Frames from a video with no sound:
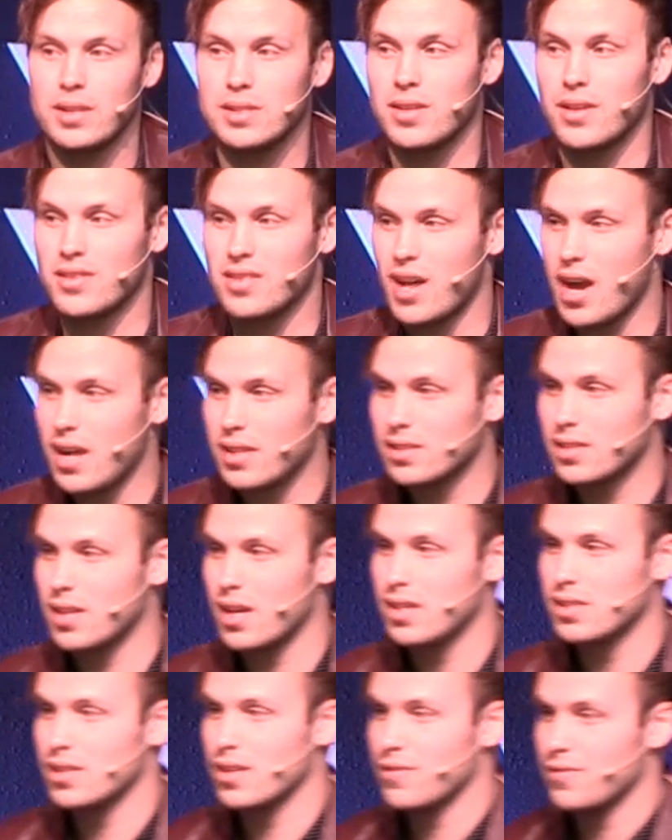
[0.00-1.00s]
Because our thoughts
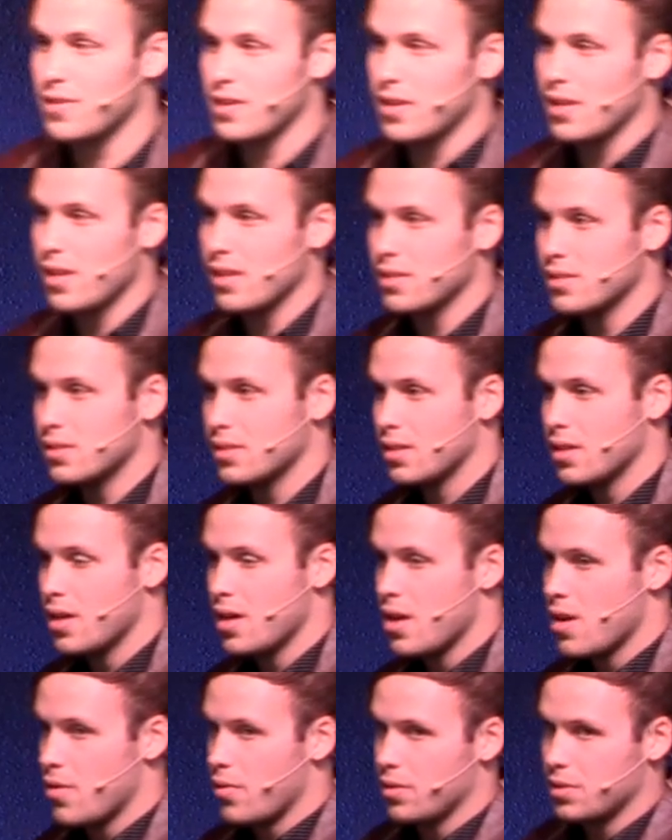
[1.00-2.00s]
cause our feelings,
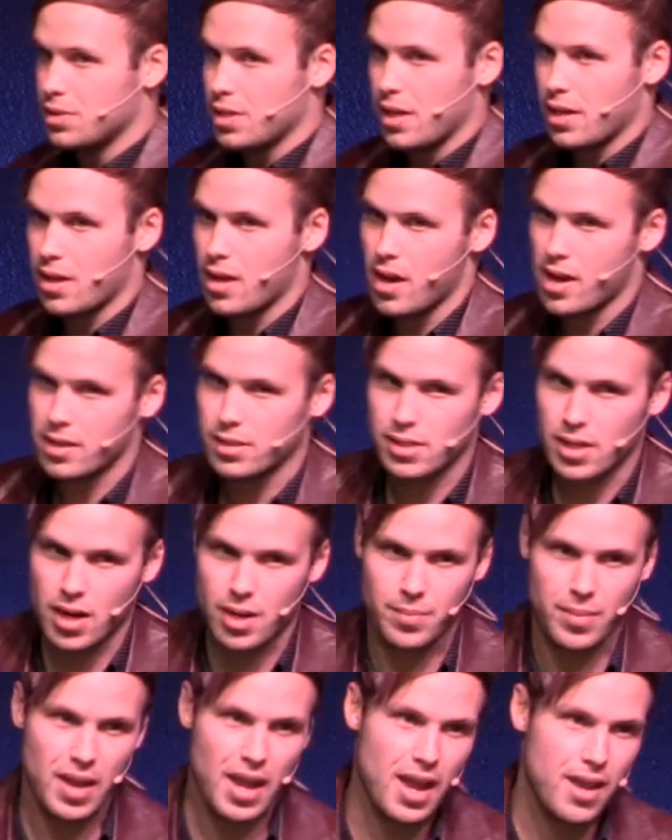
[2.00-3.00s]
which then cause
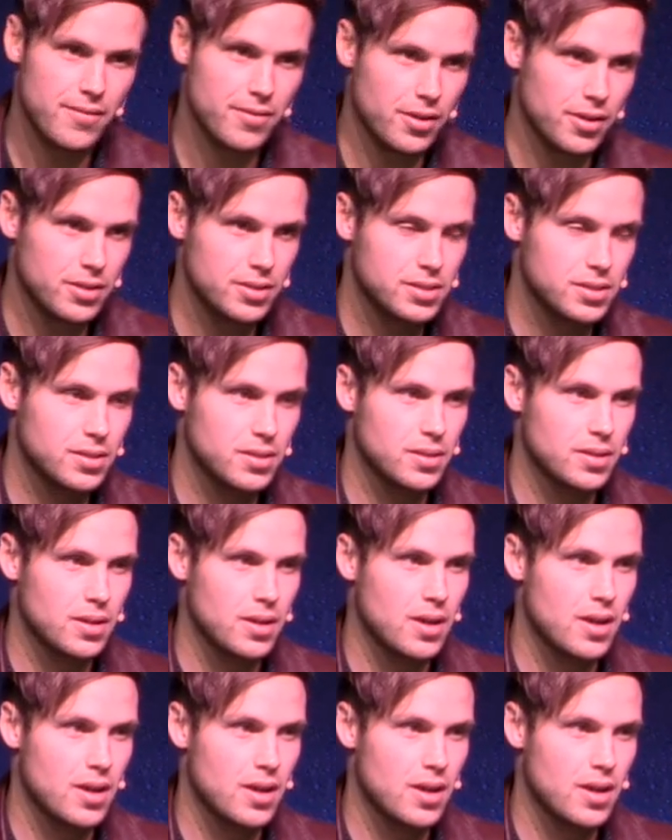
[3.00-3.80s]
our behaviors.